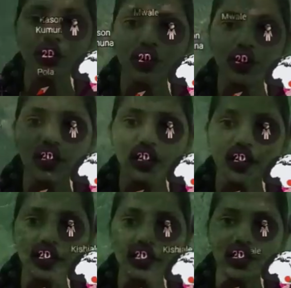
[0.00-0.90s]
important
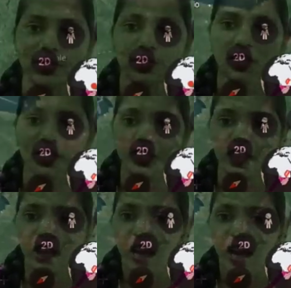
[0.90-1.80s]
lakes that you can
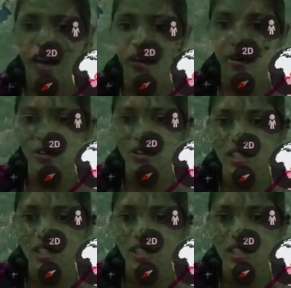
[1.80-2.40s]
see and not